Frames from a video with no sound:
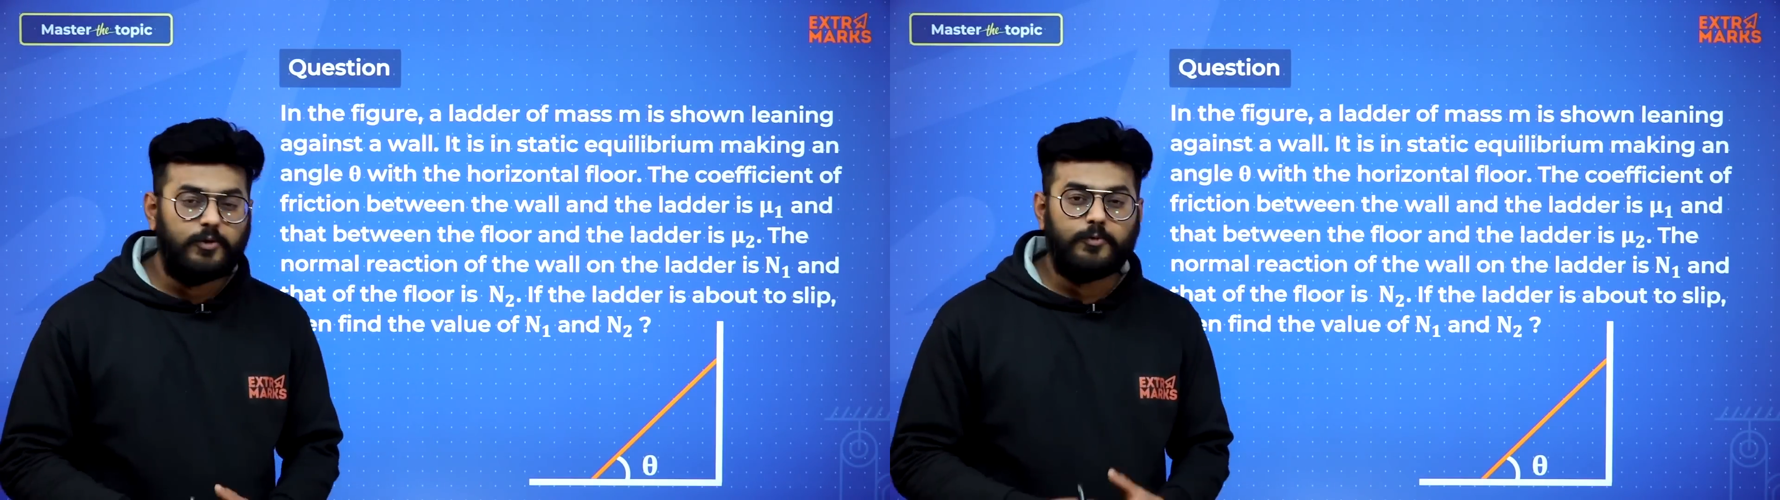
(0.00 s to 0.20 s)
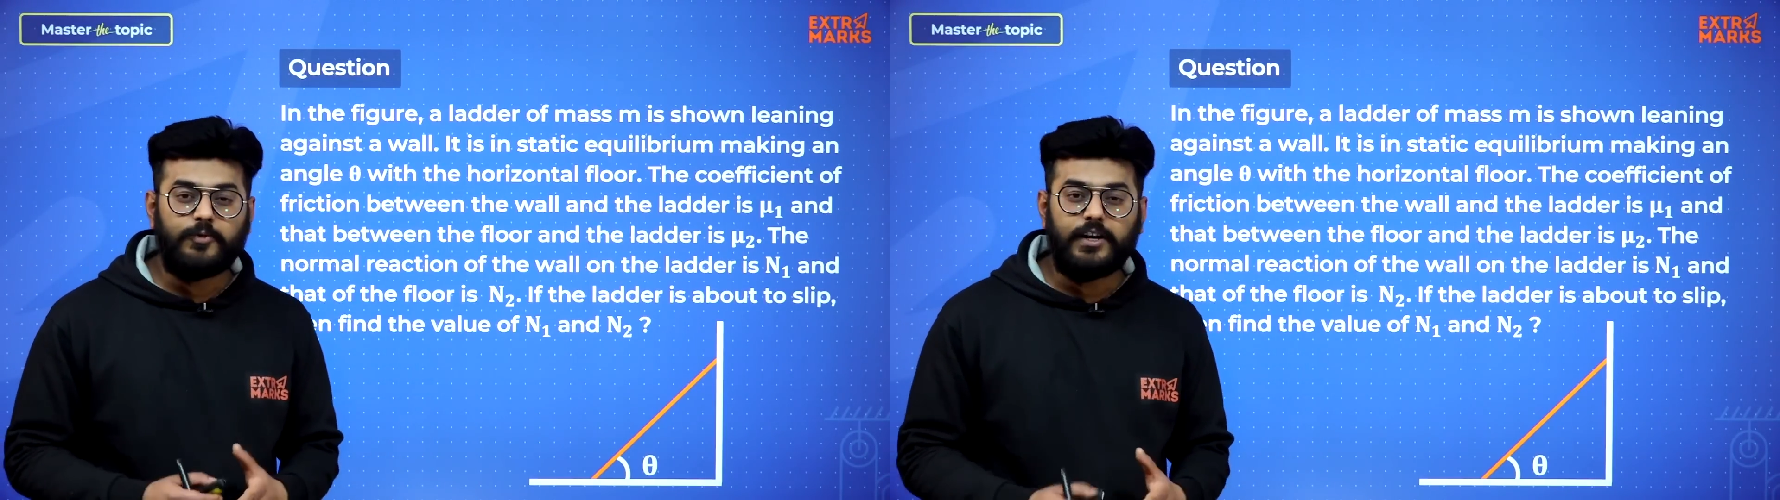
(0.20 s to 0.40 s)

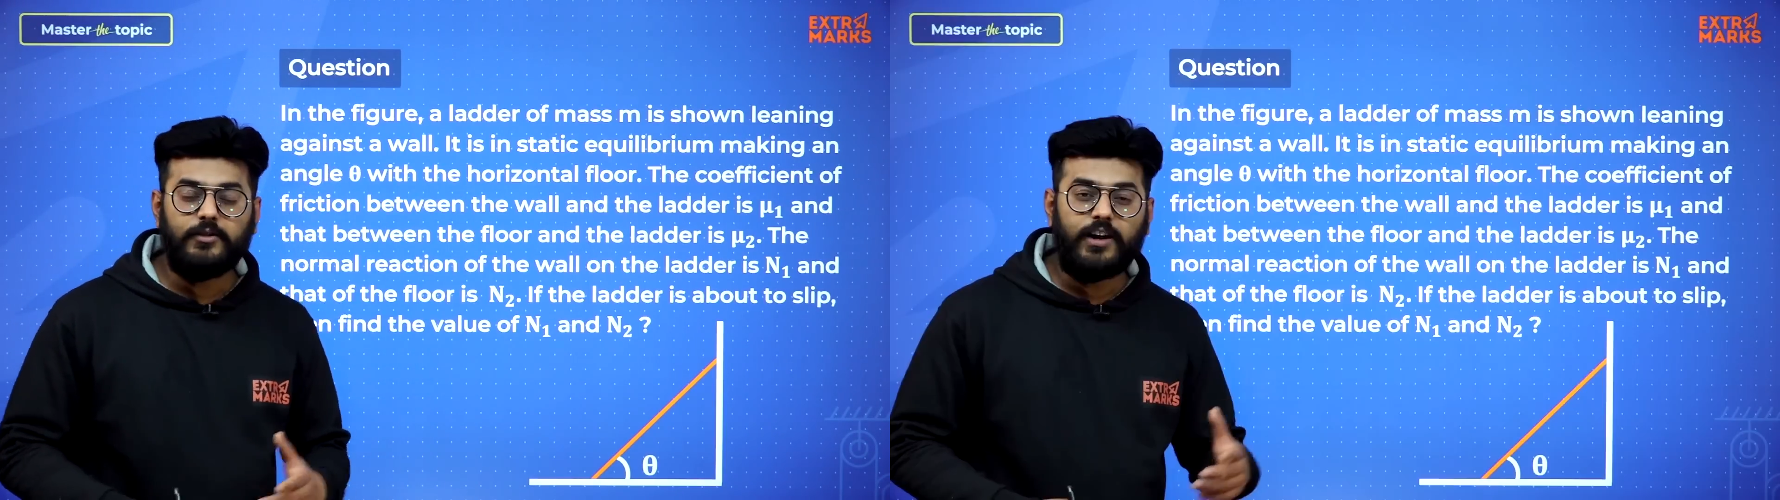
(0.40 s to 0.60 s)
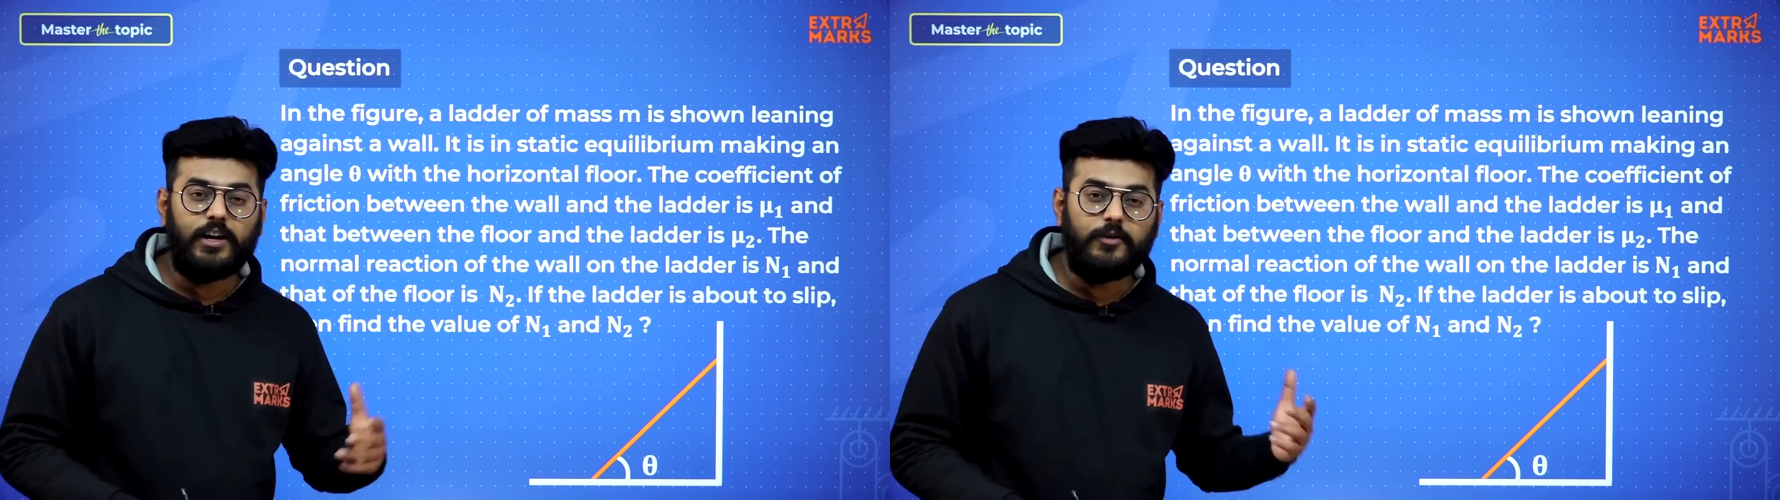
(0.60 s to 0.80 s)
to find
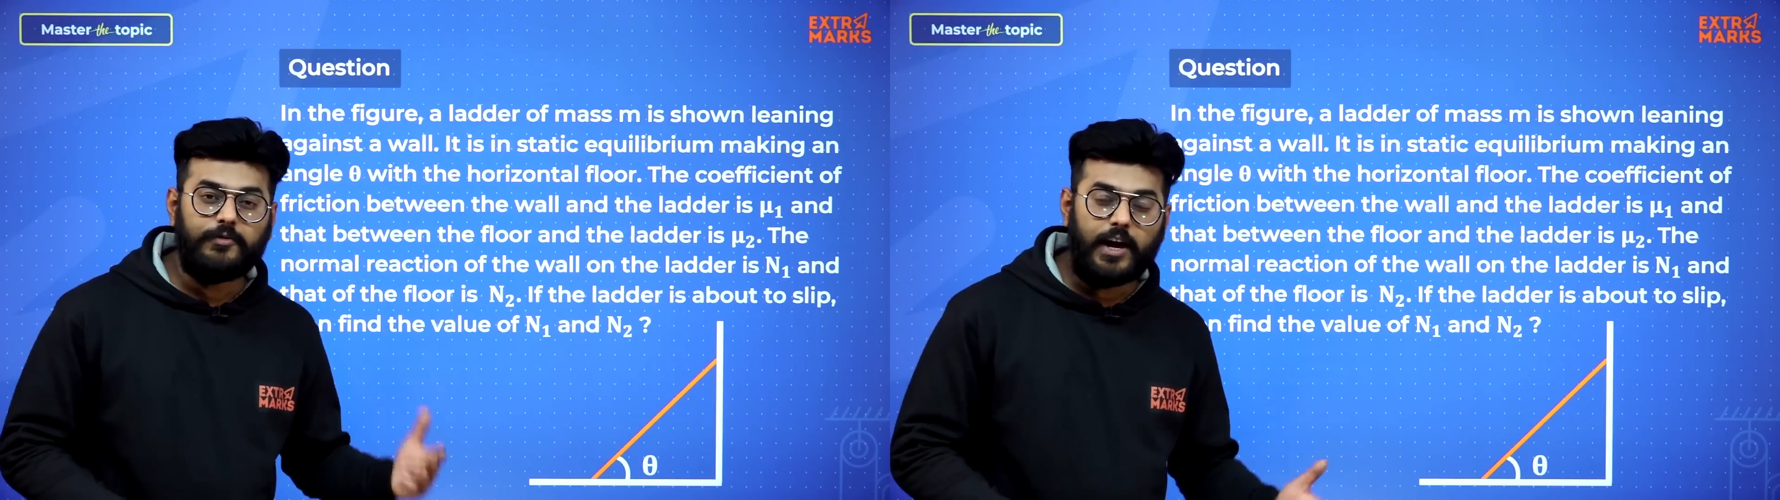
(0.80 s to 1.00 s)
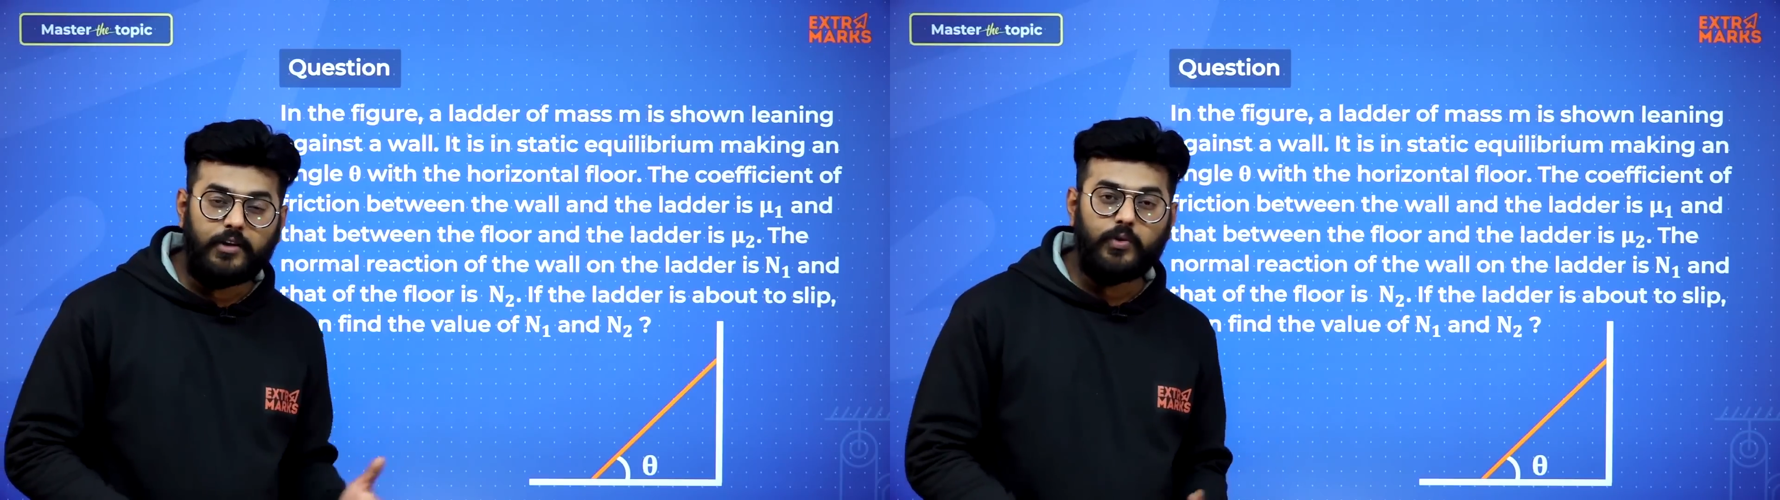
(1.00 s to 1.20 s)
the value
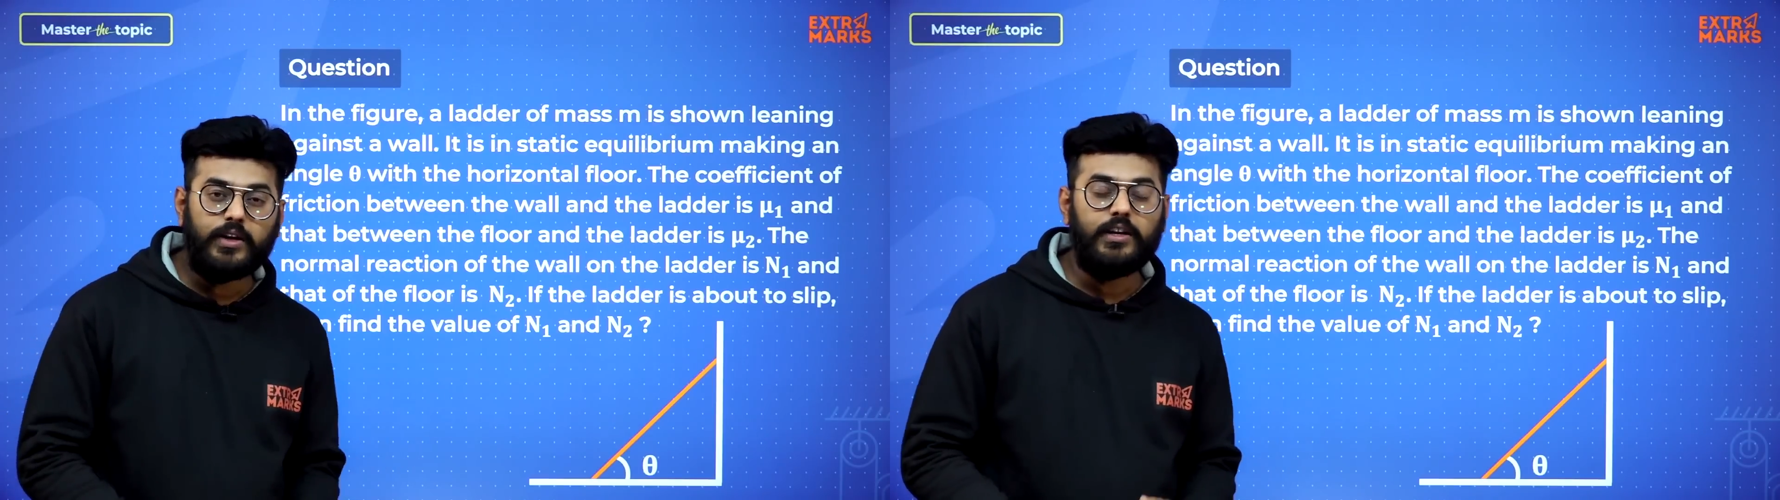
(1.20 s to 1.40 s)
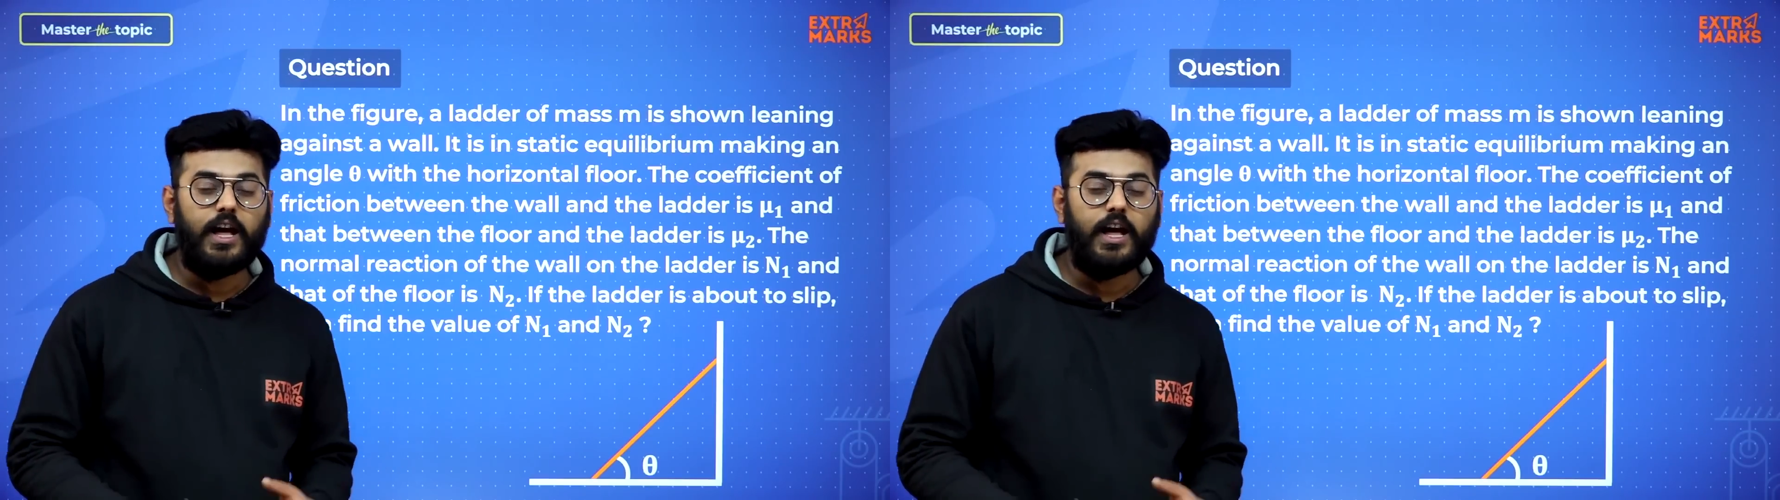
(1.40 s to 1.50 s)
of n1